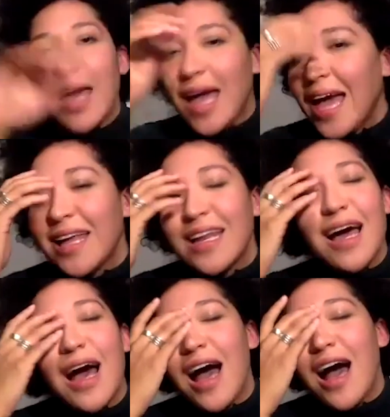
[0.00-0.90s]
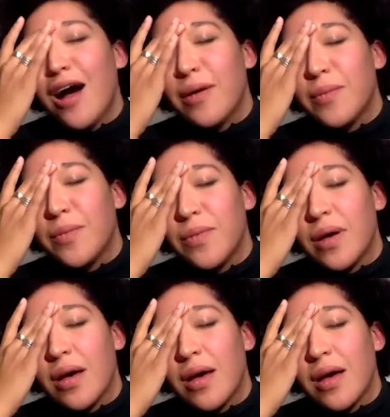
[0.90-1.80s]
And um,
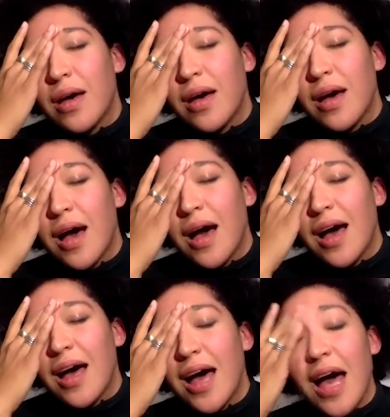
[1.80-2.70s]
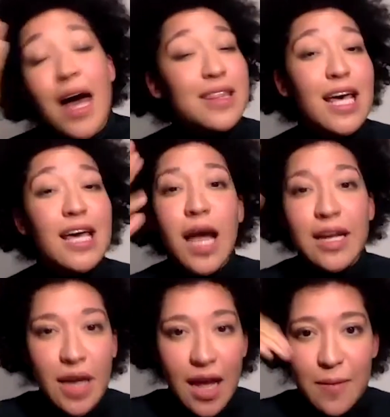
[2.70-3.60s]
then
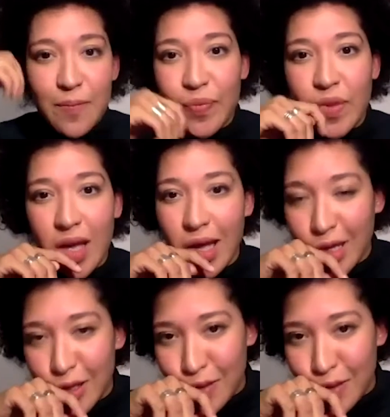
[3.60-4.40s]
I um, uh,